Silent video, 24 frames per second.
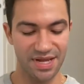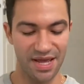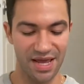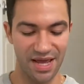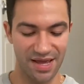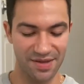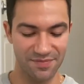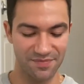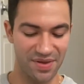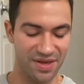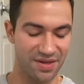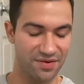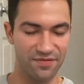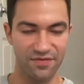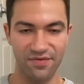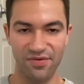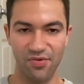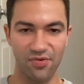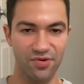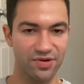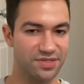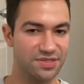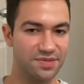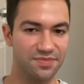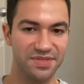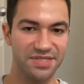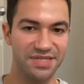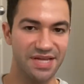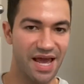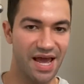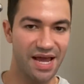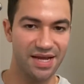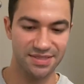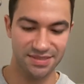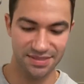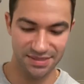I paid, of course, some
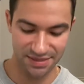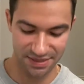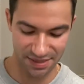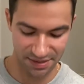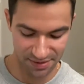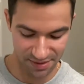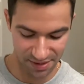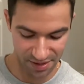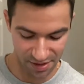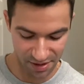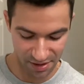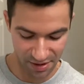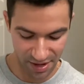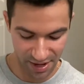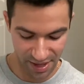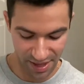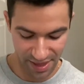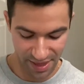taxes in there,